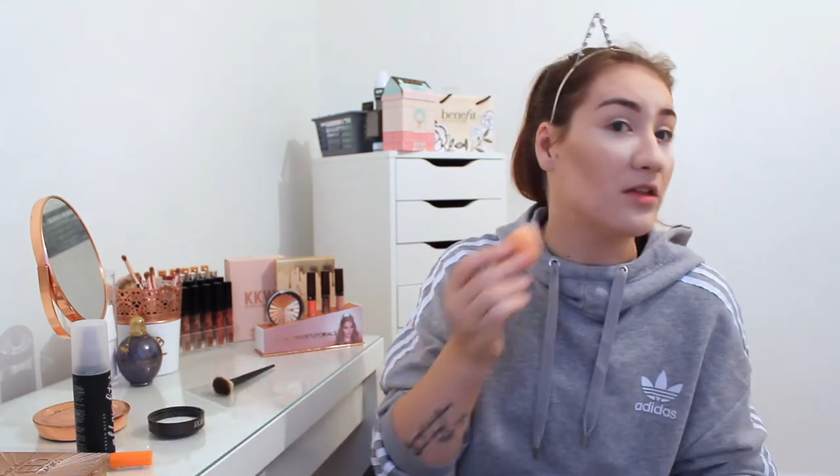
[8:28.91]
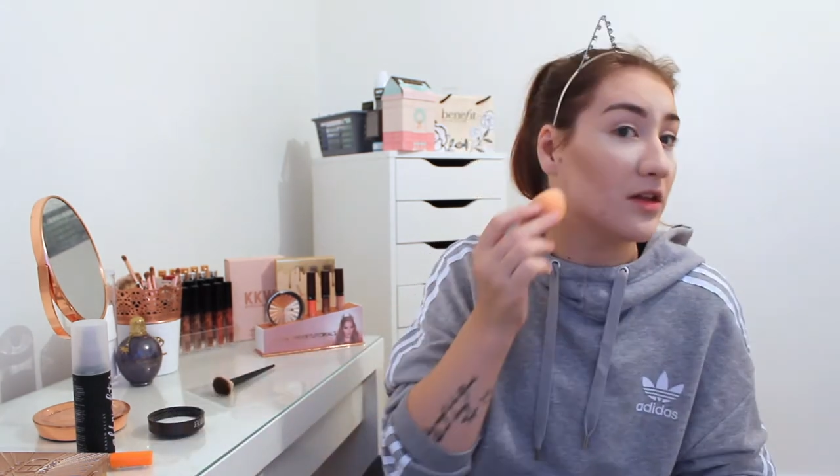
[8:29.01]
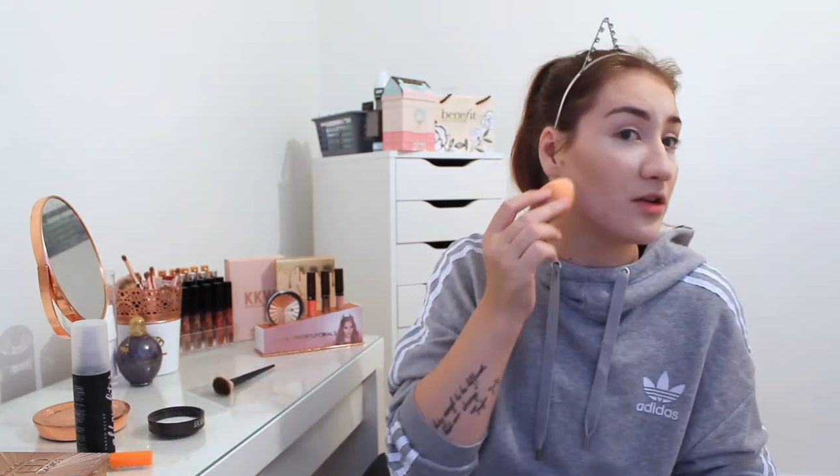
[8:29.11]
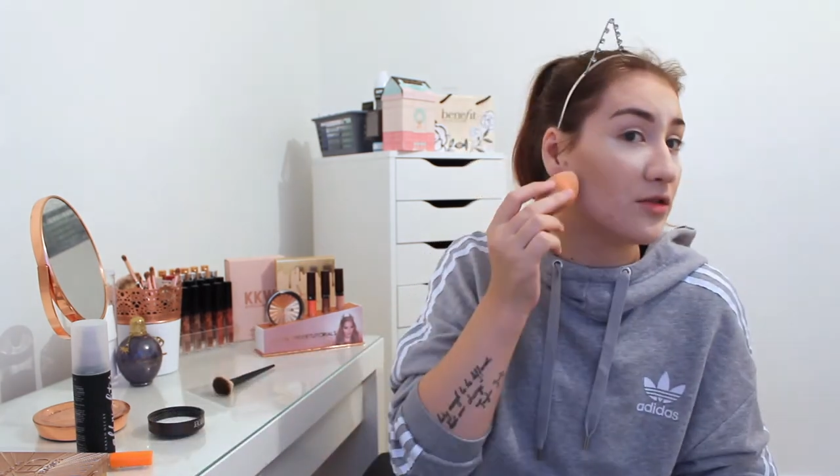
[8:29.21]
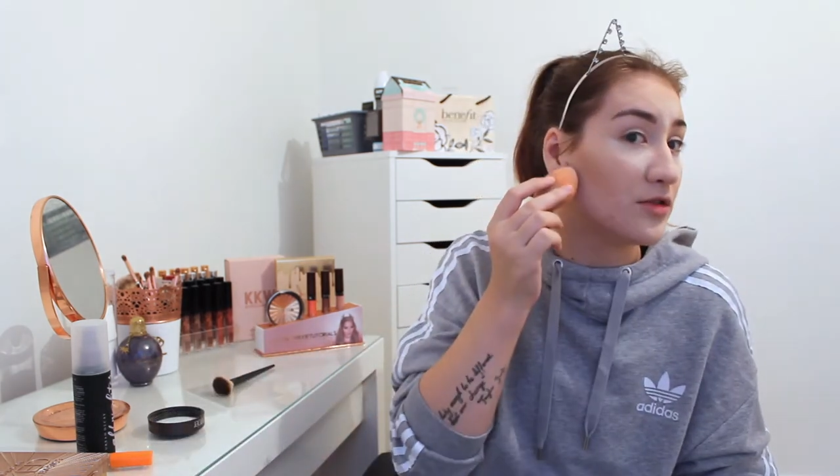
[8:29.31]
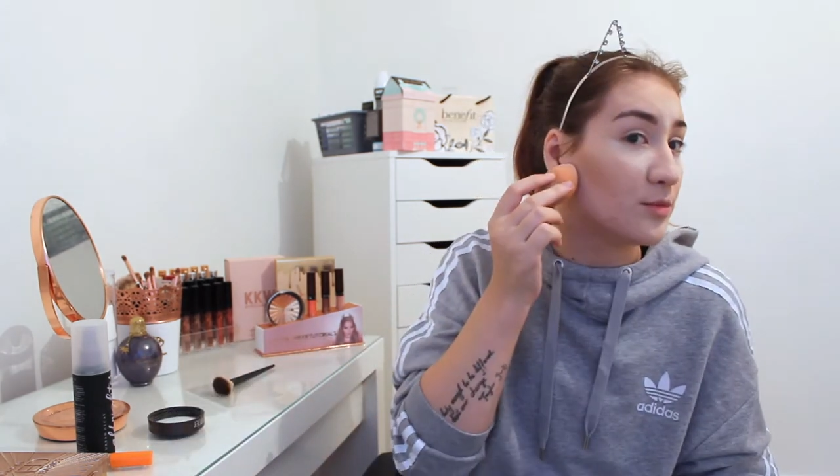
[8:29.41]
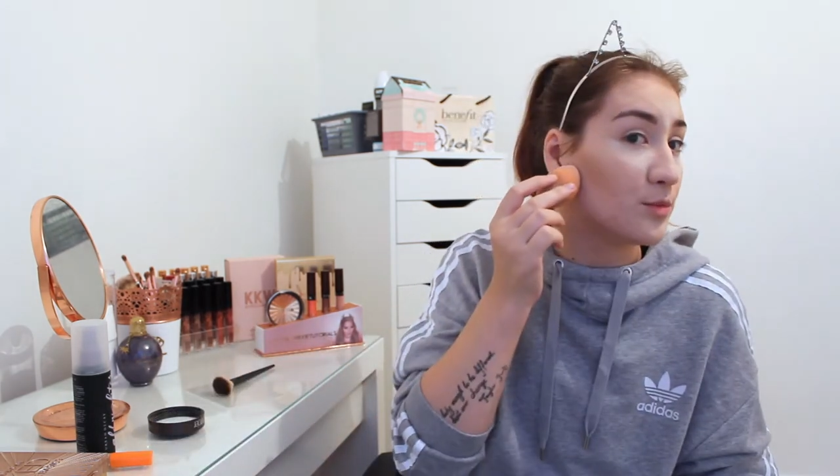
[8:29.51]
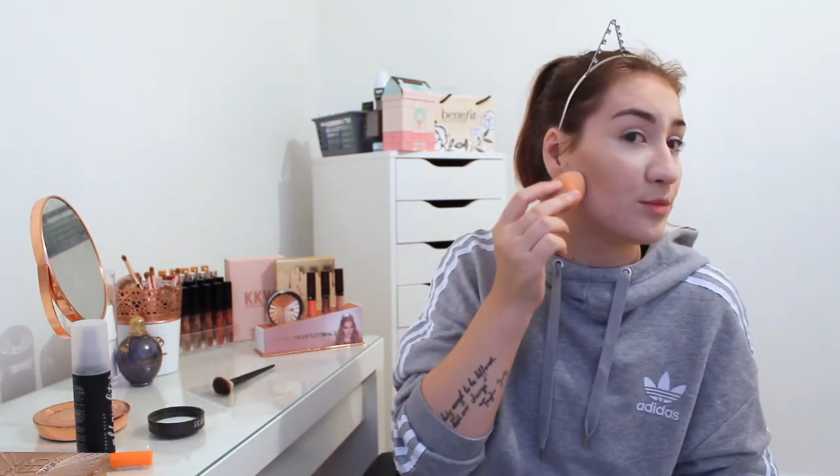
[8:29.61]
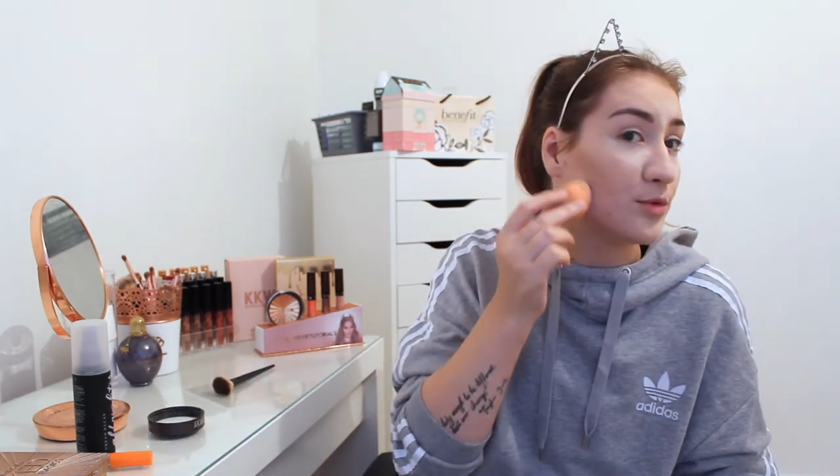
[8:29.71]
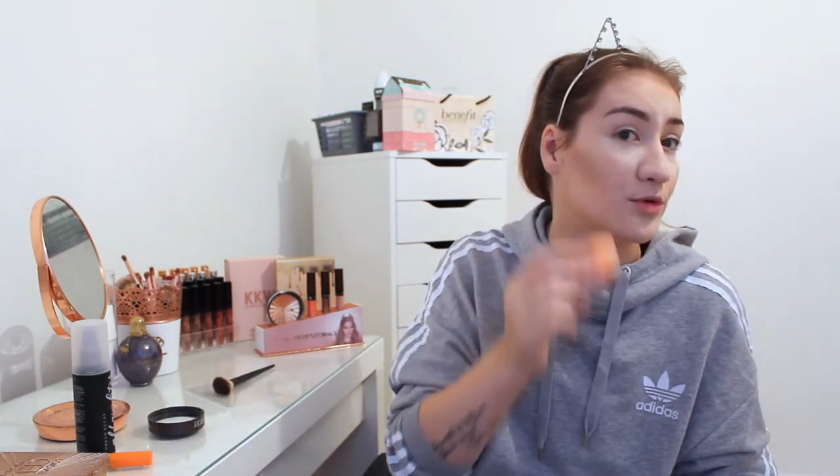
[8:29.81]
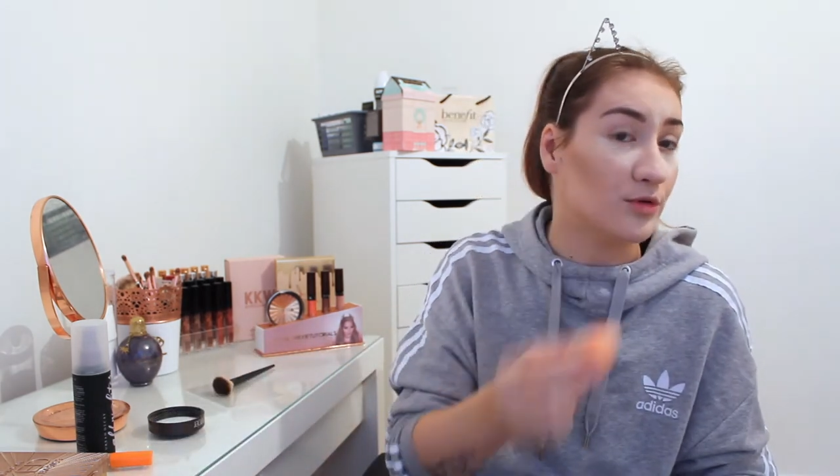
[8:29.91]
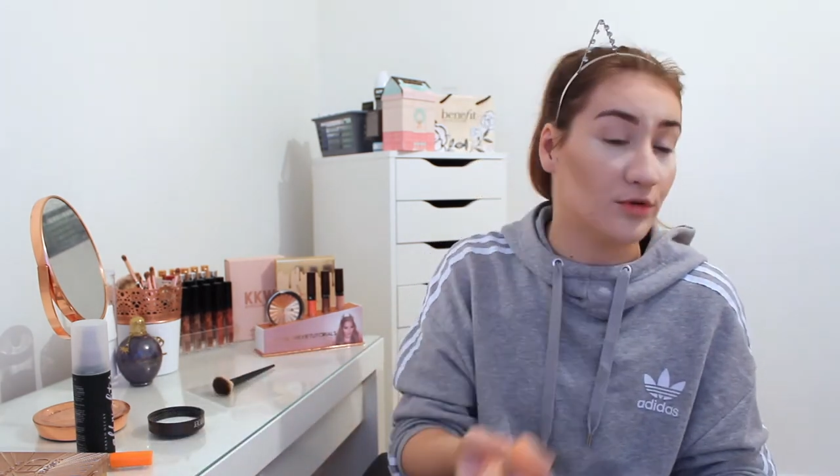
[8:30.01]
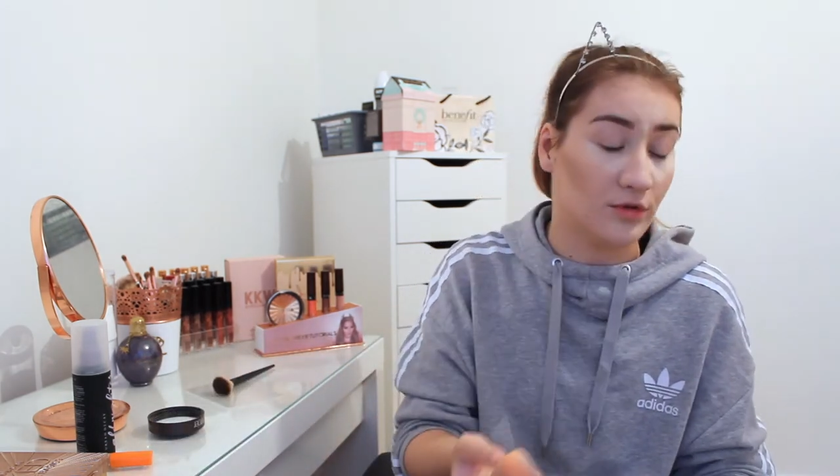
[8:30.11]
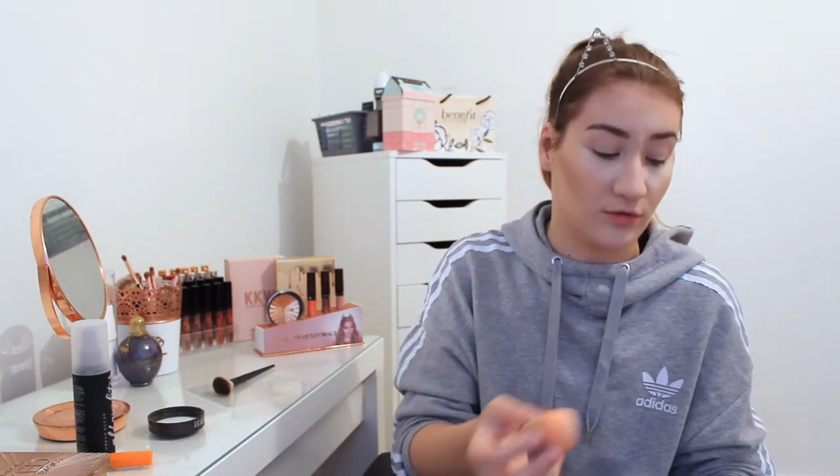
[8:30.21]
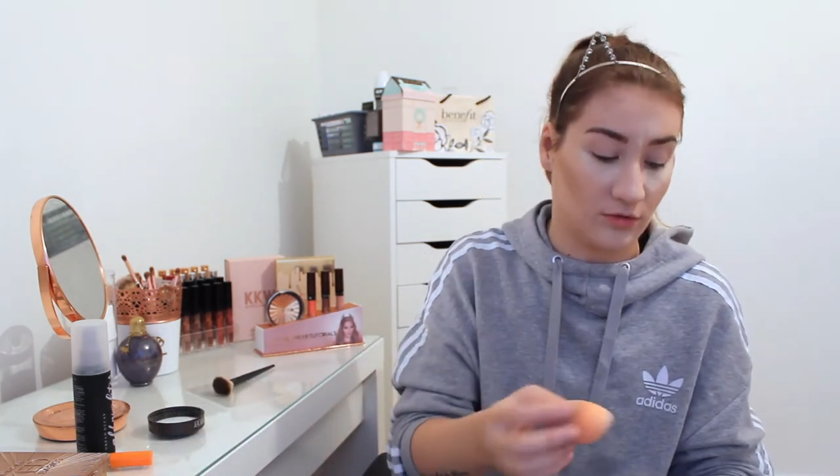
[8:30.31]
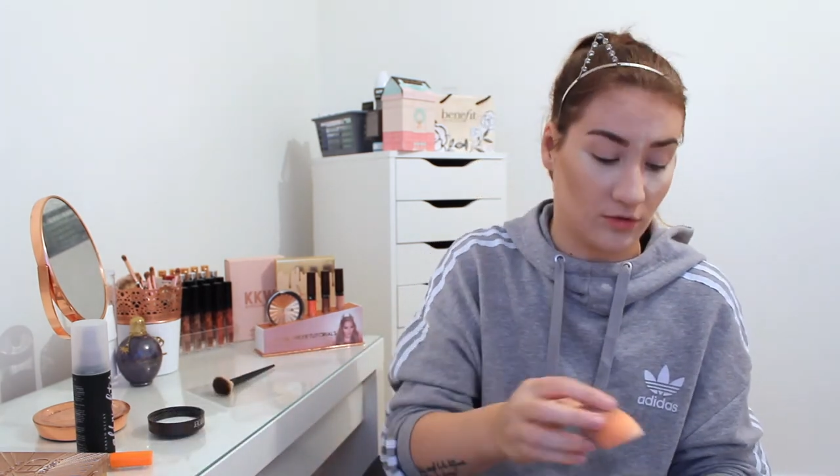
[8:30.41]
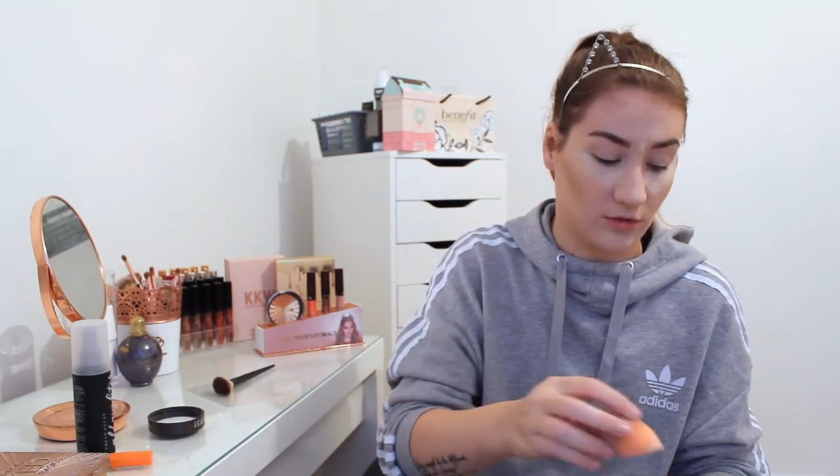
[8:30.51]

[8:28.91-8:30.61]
and then just put it under the